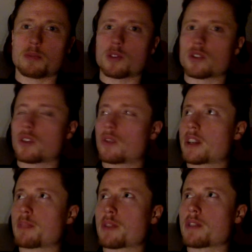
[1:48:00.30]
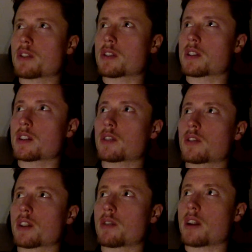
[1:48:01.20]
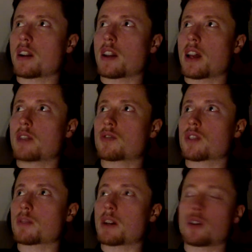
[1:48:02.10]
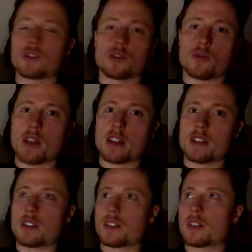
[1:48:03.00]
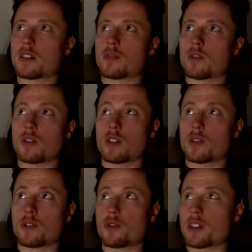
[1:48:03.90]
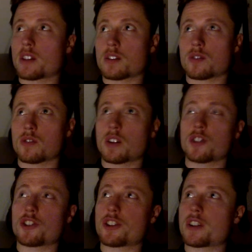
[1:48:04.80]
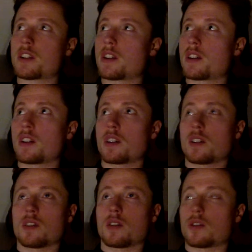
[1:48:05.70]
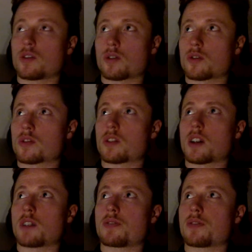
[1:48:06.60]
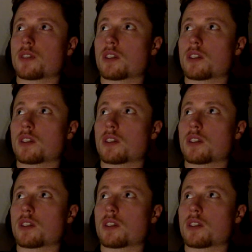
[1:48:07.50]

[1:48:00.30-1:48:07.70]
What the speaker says: books already previously during a live stream. I also read the Lord of the Rings trilogy, also good stuff.